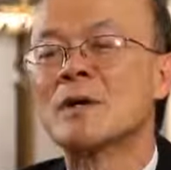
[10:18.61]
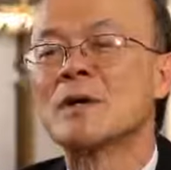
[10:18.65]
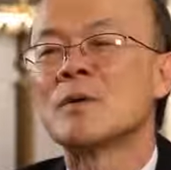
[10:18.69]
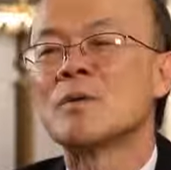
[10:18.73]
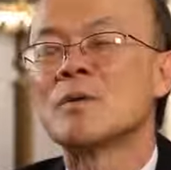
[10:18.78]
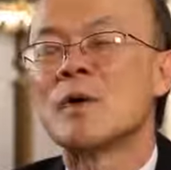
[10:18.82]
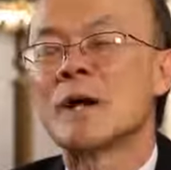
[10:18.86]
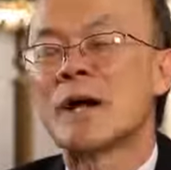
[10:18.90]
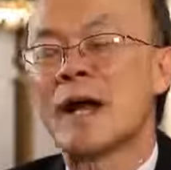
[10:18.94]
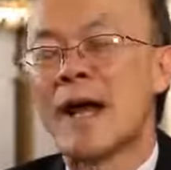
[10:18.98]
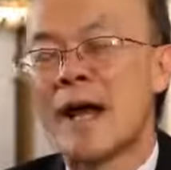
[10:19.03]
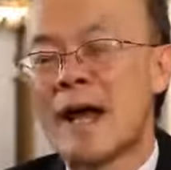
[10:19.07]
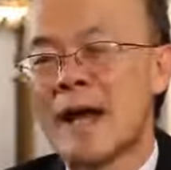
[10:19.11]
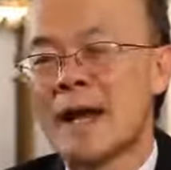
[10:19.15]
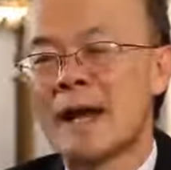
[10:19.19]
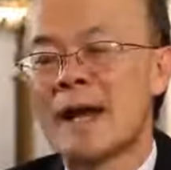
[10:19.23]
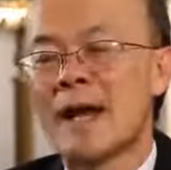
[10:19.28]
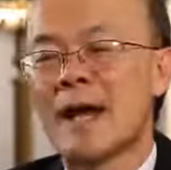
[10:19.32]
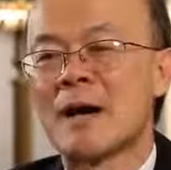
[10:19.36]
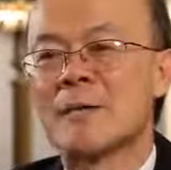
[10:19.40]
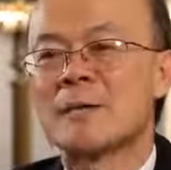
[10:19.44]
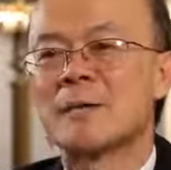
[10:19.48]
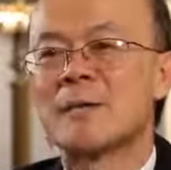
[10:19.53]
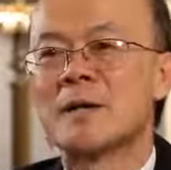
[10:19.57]
what had
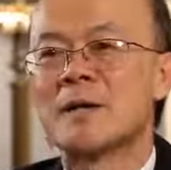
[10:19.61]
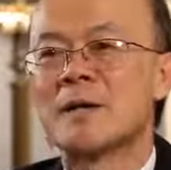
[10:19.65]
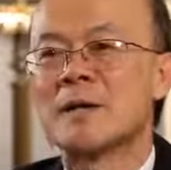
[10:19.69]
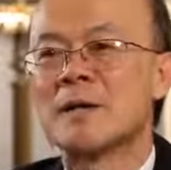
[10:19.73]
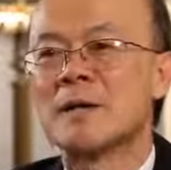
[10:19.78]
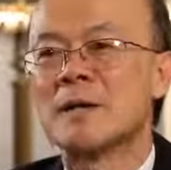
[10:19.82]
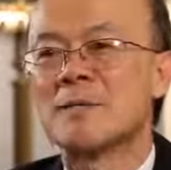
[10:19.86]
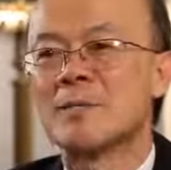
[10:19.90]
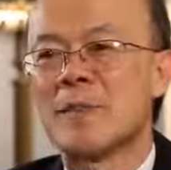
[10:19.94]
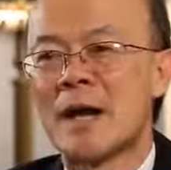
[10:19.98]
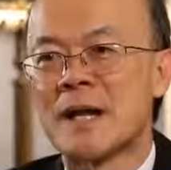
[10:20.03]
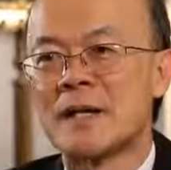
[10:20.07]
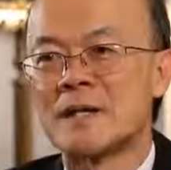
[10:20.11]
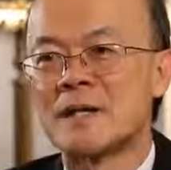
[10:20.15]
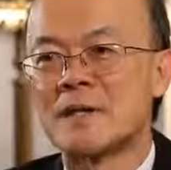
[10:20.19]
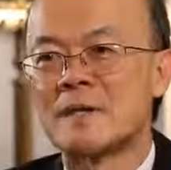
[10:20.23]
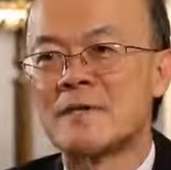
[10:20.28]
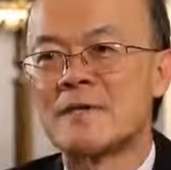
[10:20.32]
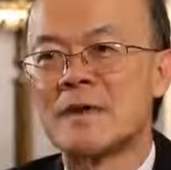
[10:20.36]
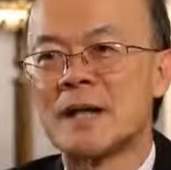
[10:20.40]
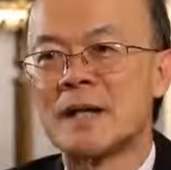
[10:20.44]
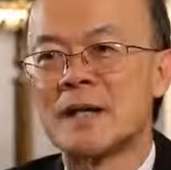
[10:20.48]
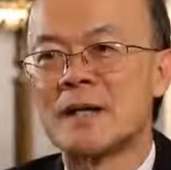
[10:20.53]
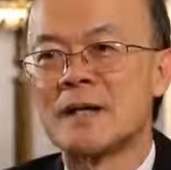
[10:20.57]
happened in
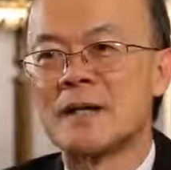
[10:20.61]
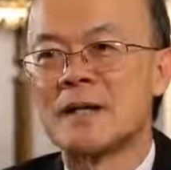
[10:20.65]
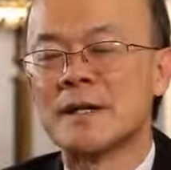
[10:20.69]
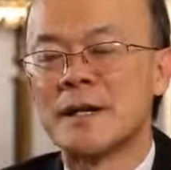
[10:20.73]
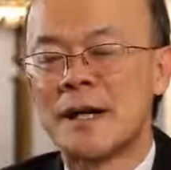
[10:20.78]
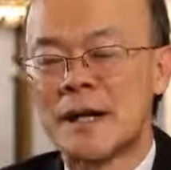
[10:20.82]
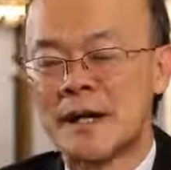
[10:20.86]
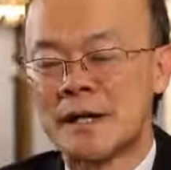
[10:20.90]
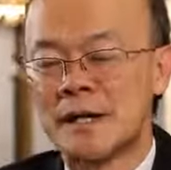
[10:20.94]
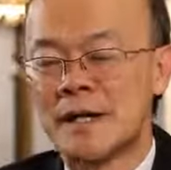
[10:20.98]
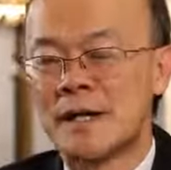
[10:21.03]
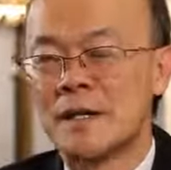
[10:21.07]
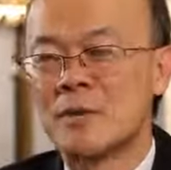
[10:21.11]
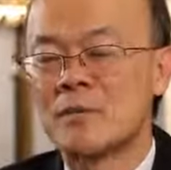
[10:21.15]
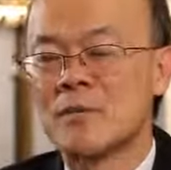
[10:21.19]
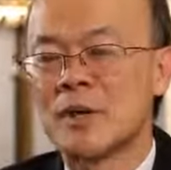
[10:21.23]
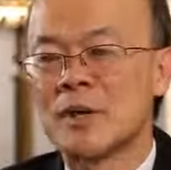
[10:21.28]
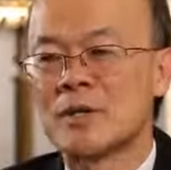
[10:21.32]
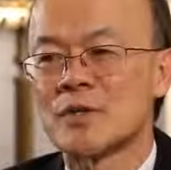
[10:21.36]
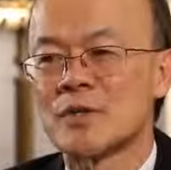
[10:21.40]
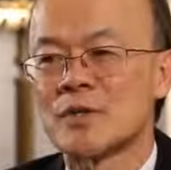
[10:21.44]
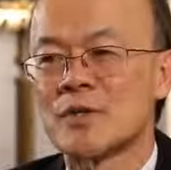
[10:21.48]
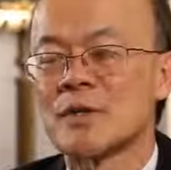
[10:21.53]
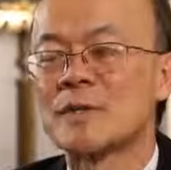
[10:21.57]
Pennsylvania and in
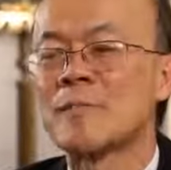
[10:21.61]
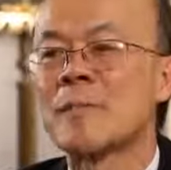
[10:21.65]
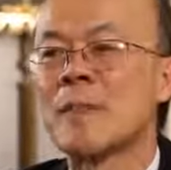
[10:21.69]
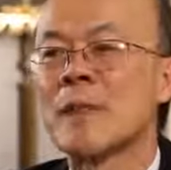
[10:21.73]
Russia,